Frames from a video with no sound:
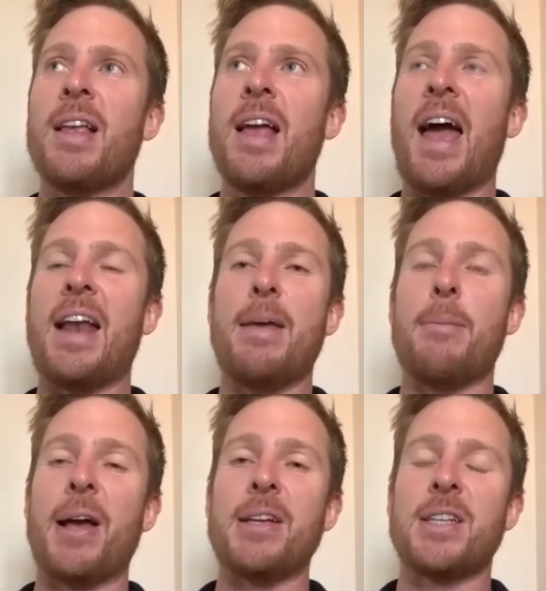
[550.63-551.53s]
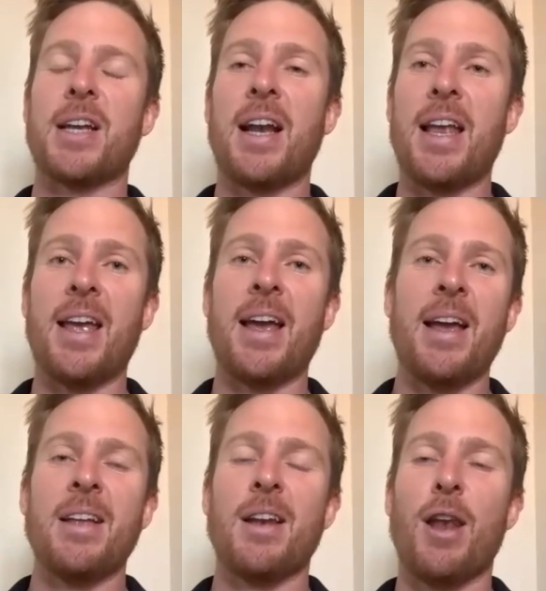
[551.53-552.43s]
And he basically
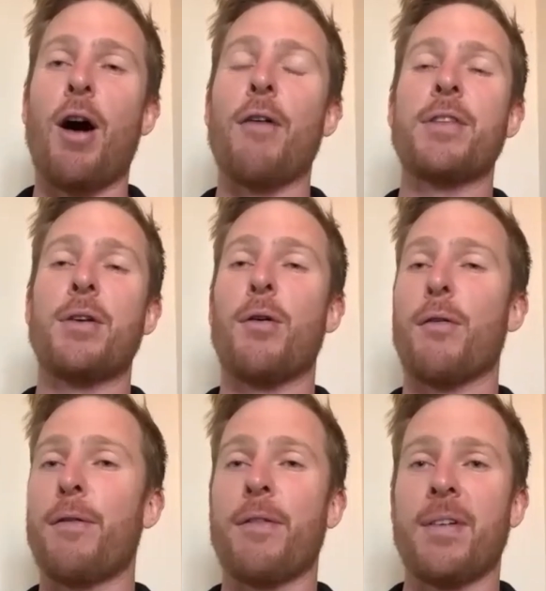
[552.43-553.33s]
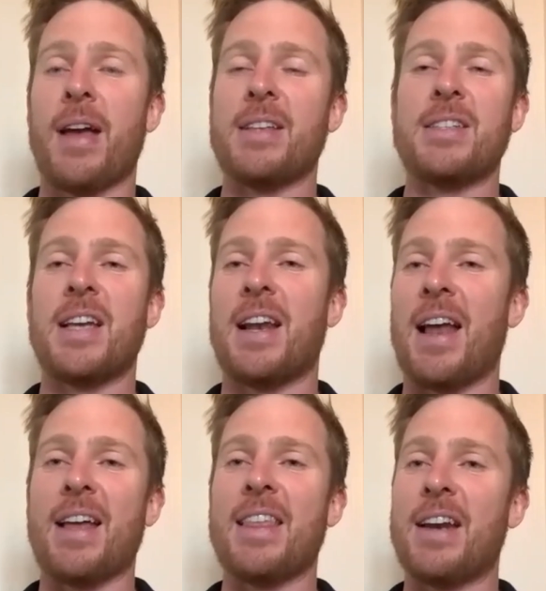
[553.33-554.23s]
laughed it off and said,
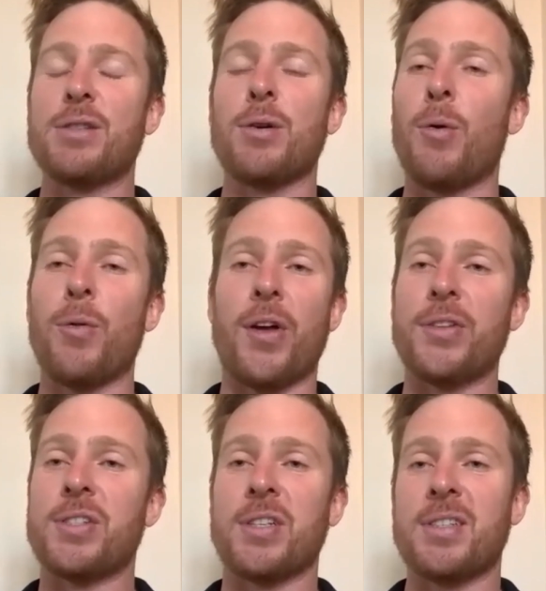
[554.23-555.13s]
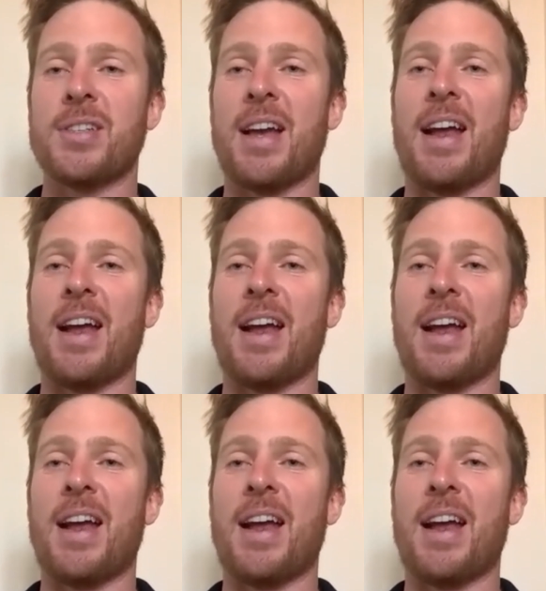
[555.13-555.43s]
like, that is all nonsense.